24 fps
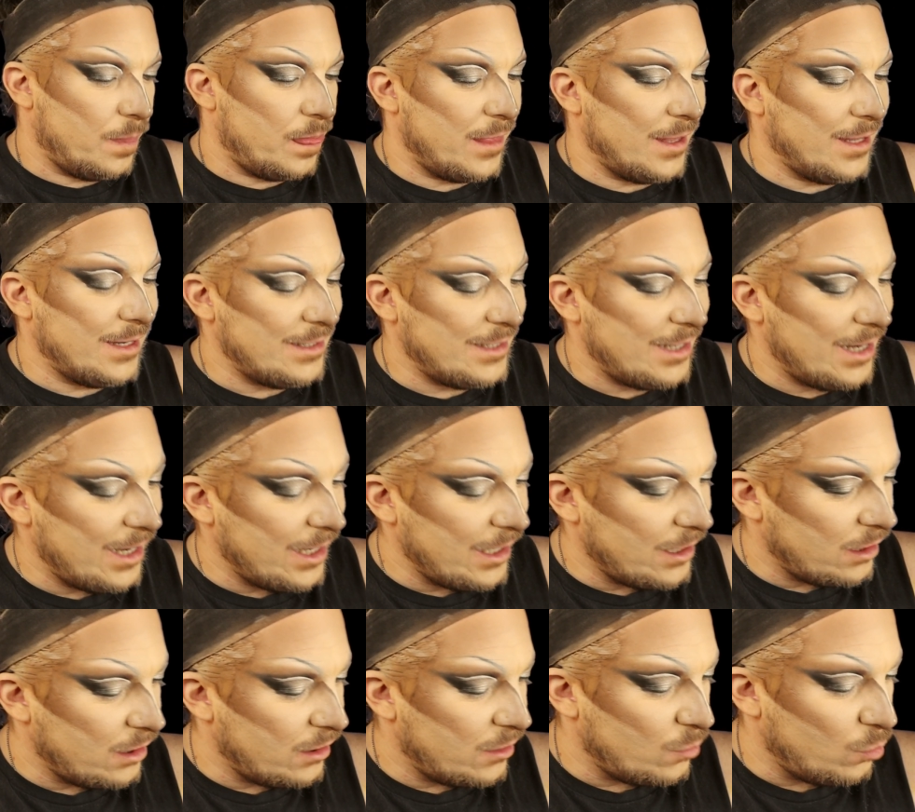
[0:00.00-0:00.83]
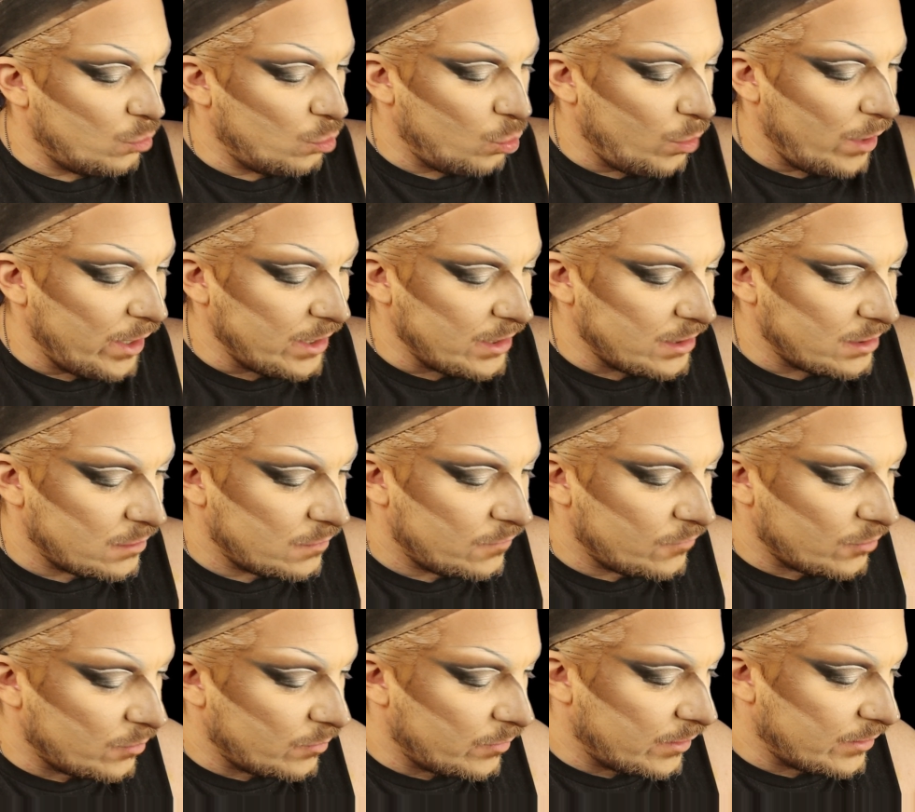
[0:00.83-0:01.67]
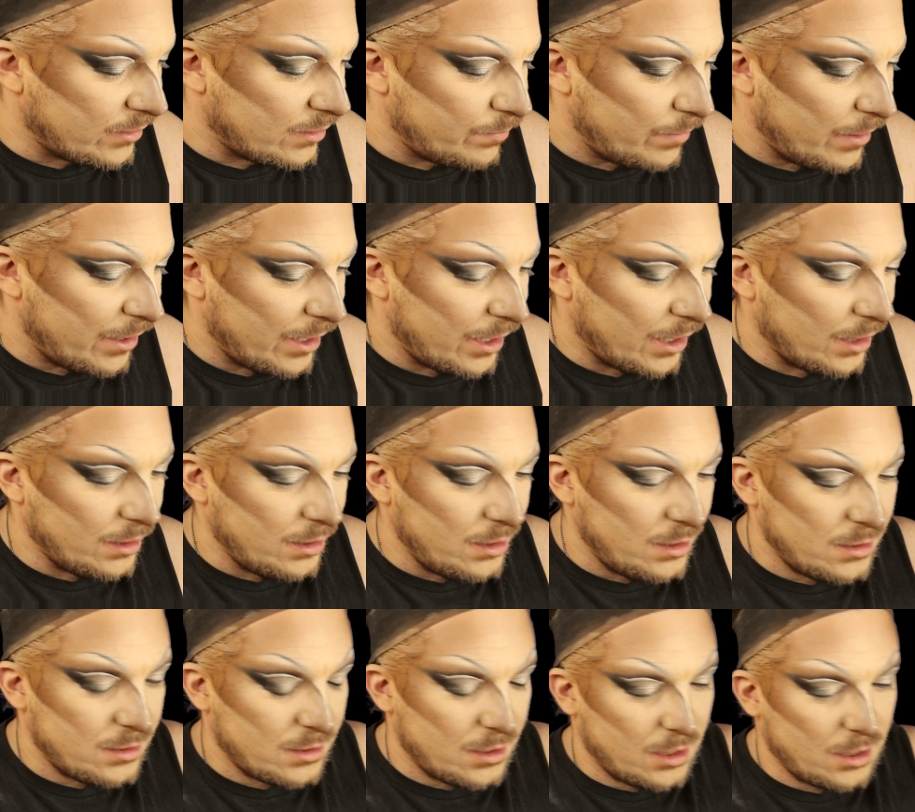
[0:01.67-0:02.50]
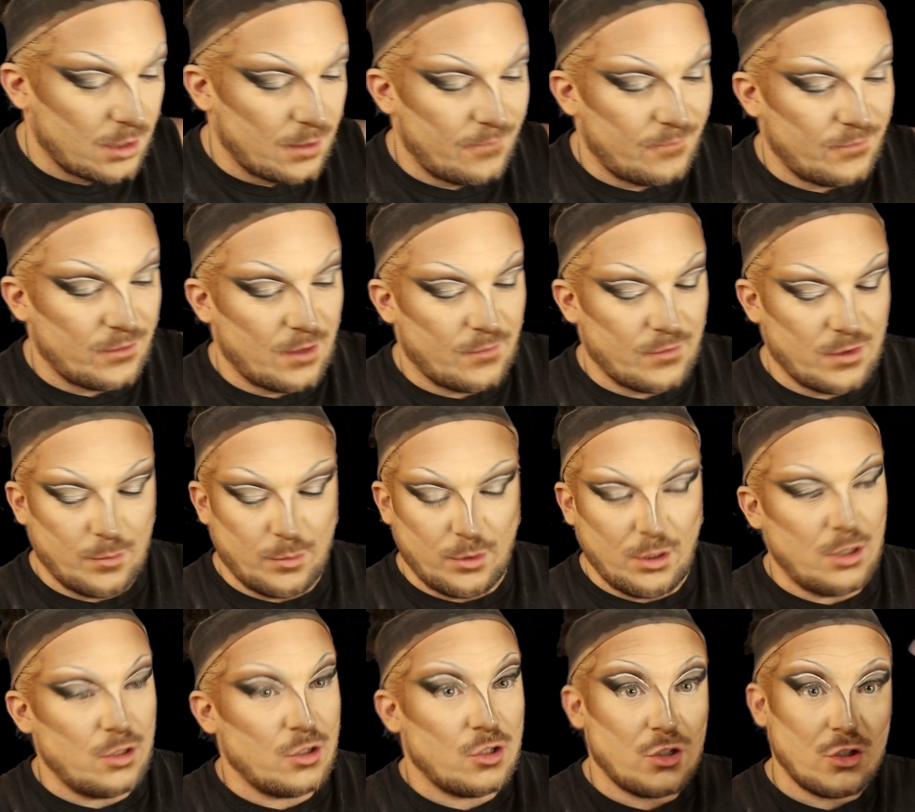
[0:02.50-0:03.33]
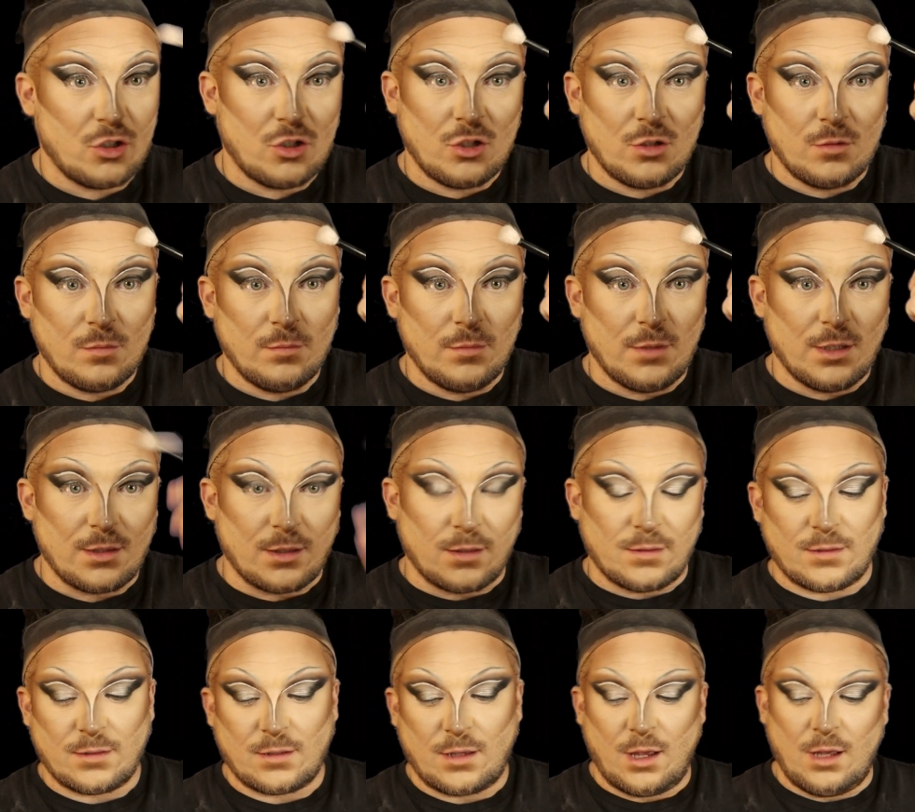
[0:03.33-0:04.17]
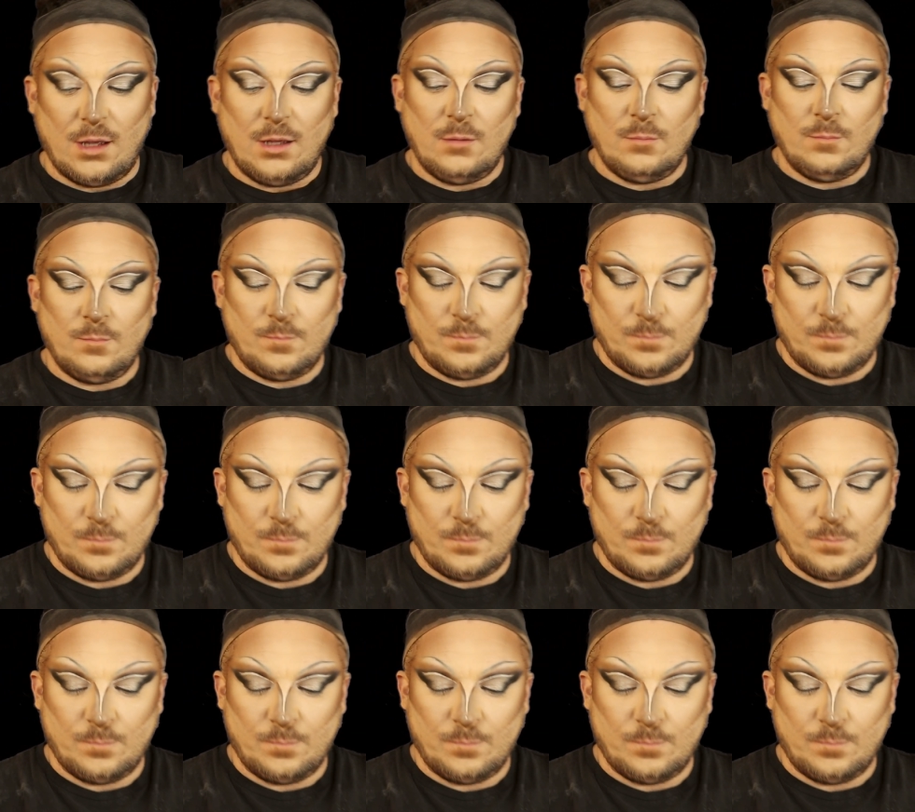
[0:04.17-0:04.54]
and take the light from this palette on a fluffy brush, like this guy.